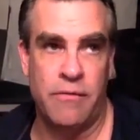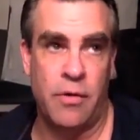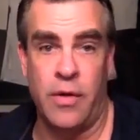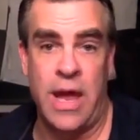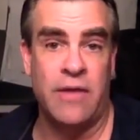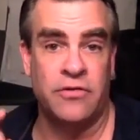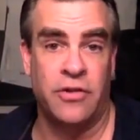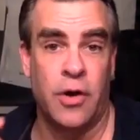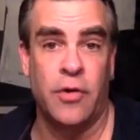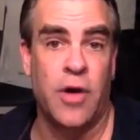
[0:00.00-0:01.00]
or they have
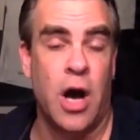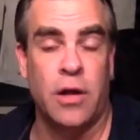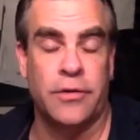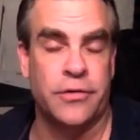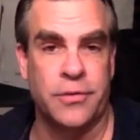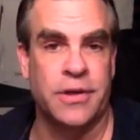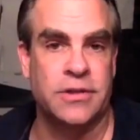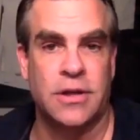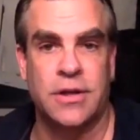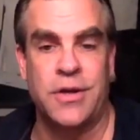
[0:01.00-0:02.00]
$0 when they
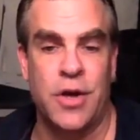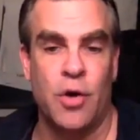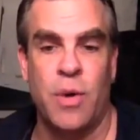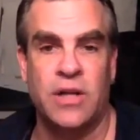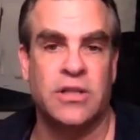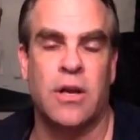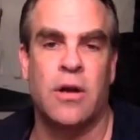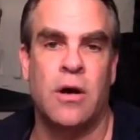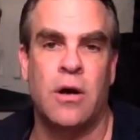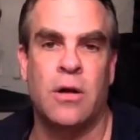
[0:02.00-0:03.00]
start, no budget at
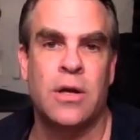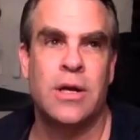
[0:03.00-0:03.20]
all.